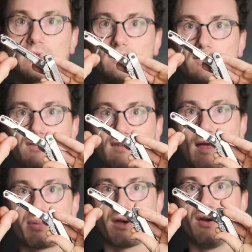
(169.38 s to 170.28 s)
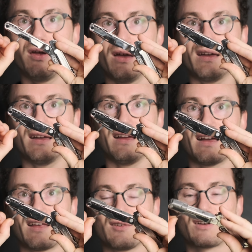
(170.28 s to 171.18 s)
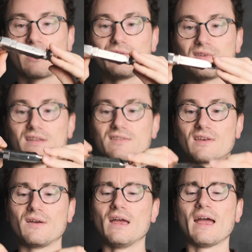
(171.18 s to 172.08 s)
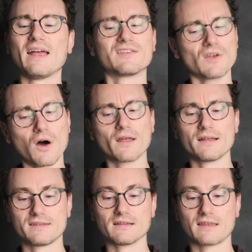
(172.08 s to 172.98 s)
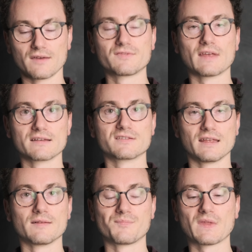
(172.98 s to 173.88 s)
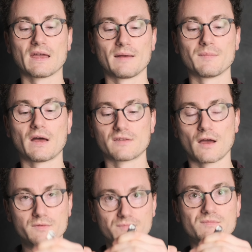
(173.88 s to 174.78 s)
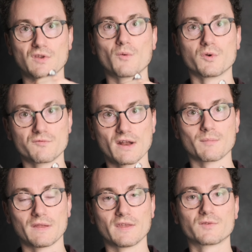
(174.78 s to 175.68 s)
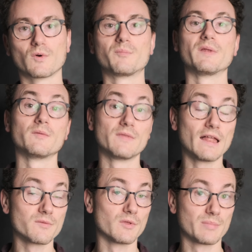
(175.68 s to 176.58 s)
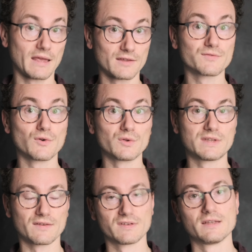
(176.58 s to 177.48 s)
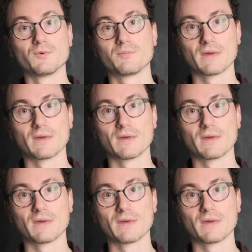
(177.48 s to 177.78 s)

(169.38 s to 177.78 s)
and stab you as you close it. So it's not an ideal gift actually. So I wouldn't recommend this one, but the Leatherman PS4 definitely would